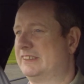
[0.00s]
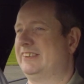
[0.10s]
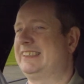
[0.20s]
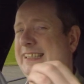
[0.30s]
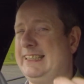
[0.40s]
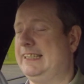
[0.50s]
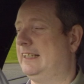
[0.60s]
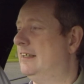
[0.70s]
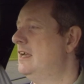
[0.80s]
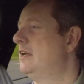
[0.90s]
So it's
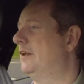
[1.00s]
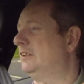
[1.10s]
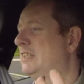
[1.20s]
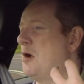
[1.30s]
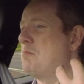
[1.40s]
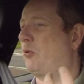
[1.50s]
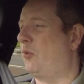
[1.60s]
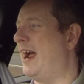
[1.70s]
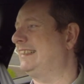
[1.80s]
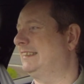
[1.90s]
ticking those
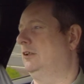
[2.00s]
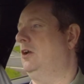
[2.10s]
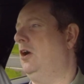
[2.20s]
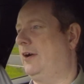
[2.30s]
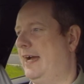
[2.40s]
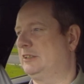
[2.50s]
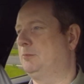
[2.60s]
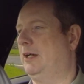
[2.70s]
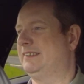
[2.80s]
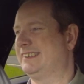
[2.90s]
practical hot hatch
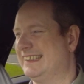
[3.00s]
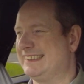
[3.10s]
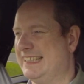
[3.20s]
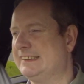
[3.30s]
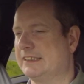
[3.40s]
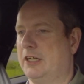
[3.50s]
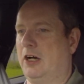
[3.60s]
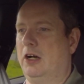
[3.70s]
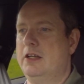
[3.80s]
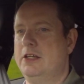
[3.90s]
buttons. This is a
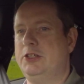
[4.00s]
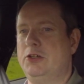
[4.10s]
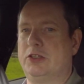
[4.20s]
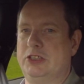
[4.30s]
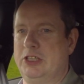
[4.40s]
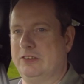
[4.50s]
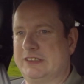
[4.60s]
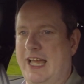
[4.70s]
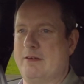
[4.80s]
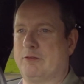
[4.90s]
car you could use
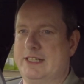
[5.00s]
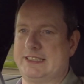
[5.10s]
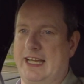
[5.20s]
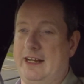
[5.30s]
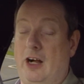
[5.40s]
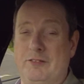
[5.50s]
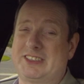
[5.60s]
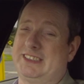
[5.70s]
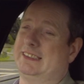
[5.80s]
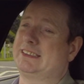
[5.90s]
every day.
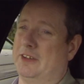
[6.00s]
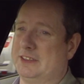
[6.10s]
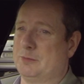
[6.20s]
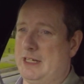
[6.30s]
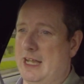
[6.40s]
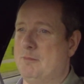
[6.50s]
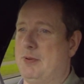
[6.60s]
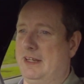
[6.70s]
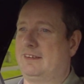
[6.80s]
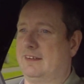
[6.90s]
Obviously, it's going to be a
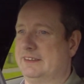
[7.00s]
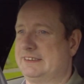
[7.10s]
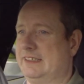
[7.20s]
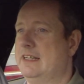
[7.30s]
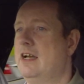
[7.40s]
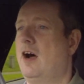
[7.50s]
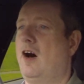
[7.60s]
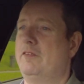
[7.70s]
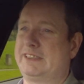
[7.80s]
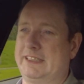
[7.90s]
bit thirsty.
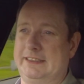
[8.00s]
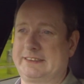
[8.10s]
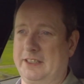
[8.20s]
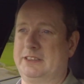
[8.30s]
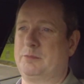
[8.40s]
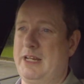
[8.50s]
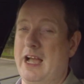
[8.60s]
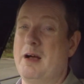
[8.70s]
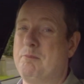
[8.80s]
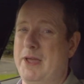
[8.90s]
Obviously, it's going to be
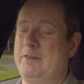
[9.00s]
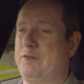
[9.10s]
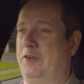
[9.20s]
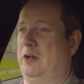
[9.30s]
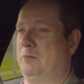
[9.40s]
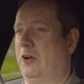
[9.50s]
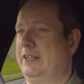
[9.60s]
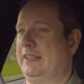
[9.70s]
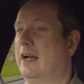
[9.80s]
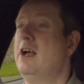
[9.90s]
a bit firm
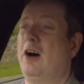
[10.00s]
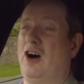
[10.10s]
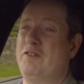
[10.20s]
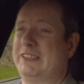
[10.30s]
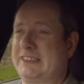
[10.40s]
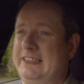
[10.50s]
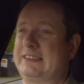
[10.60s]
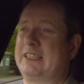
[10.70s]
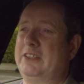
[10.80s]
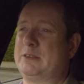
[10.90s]
riding. Obviously,
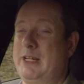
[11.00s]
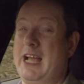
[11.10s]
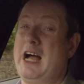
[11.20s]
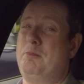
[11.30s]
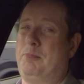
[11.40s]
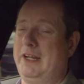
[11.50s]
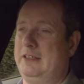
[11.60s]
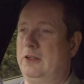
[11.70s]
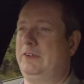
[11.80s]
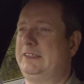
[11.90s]
it's going to be a bit
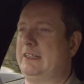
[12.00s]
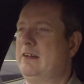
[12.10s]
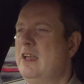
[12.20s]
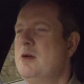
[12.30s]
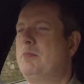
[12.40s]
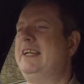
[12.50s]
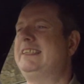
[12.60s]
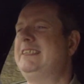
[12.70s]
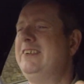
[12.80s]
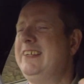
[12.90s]
noisy, but it's not